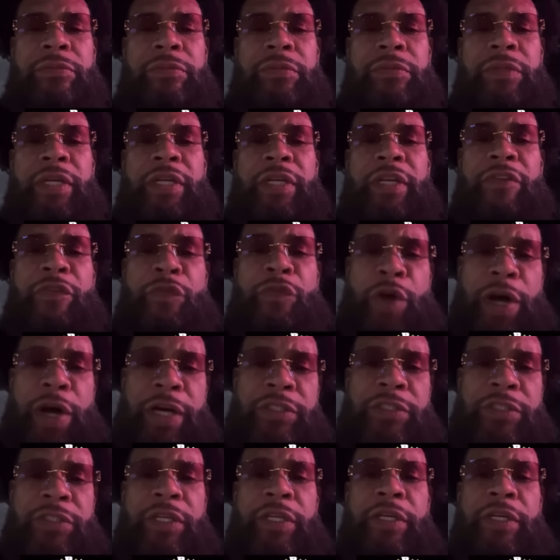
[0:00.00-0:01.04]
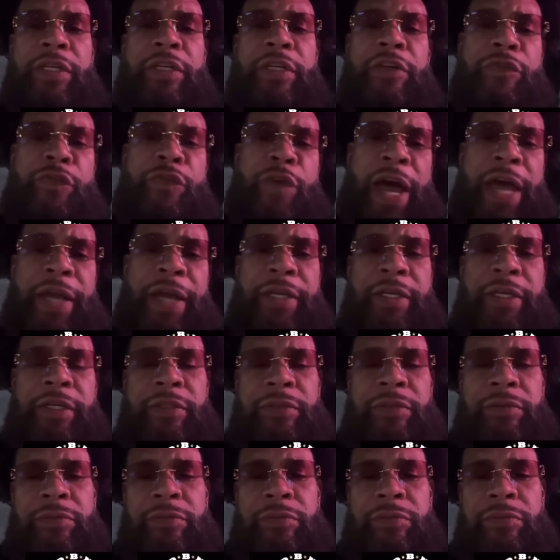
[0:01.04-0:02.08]
the fussing, the fighting,
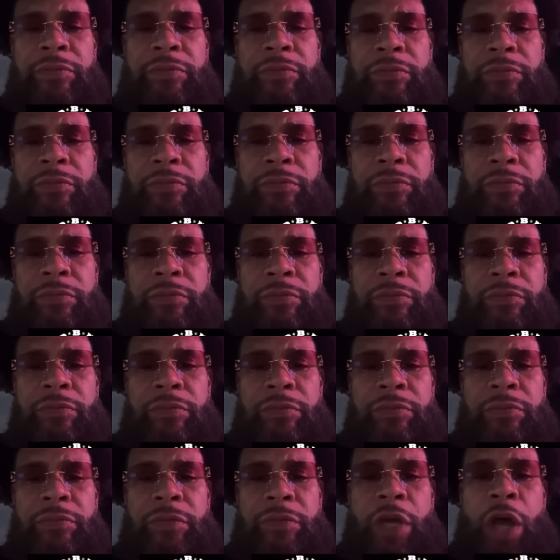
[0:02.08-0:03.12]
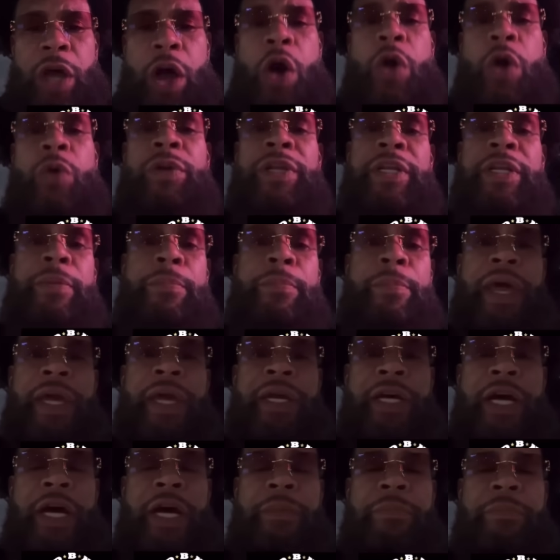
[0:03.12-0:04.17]
only to make
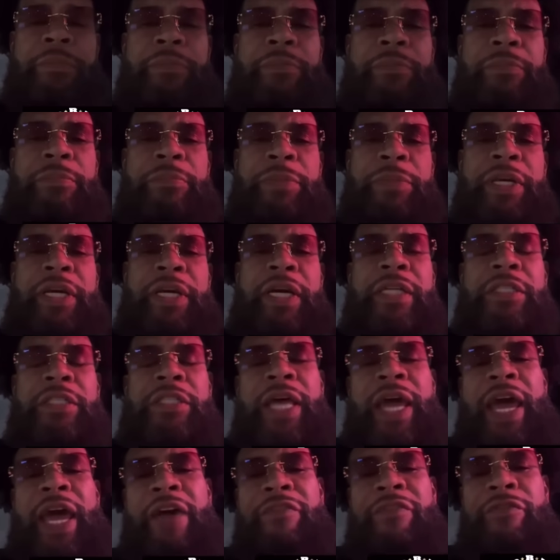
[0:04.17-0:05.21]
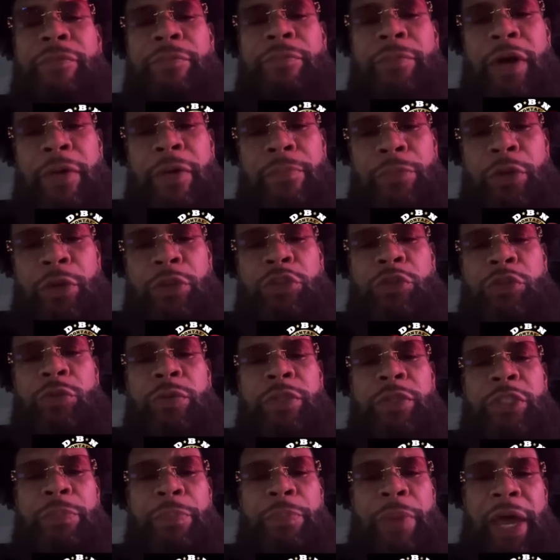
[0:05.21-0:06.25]
up because they have a mutual
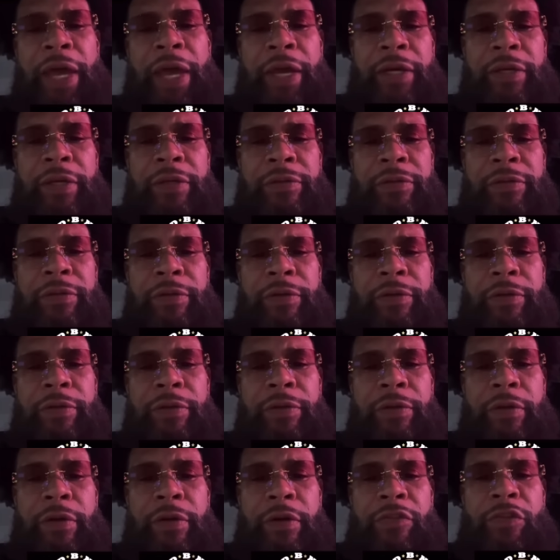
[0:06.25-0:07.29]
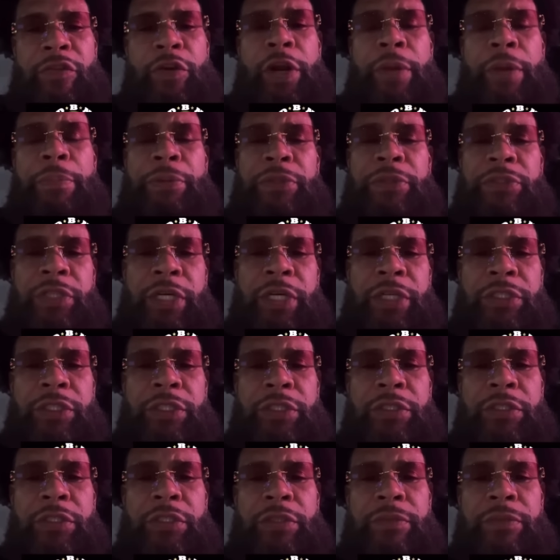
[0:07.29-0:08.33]
respect for their
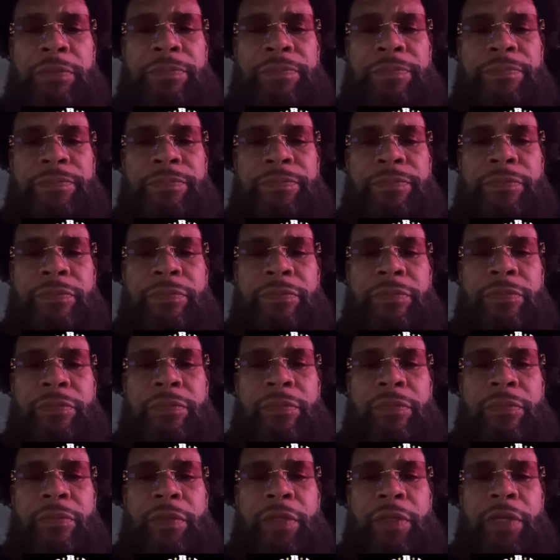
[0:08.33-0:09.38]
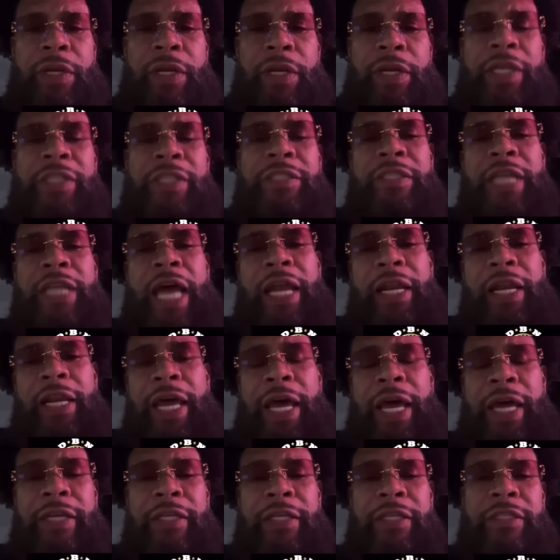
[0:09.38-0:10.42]
positions. Let's not
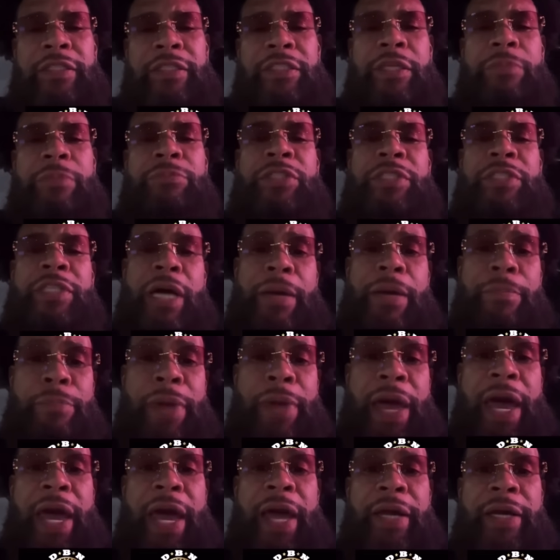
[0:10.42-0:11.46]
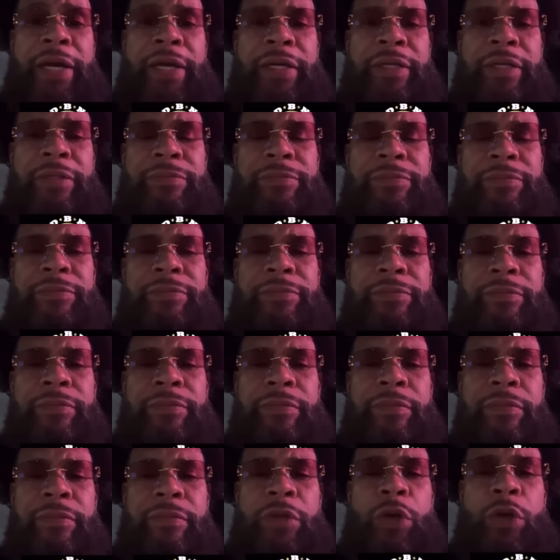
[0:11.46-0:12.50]
let some scumbag
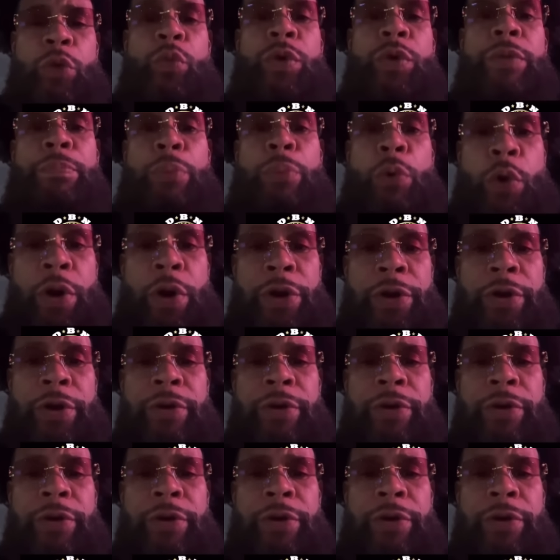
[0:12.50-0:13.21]
reporter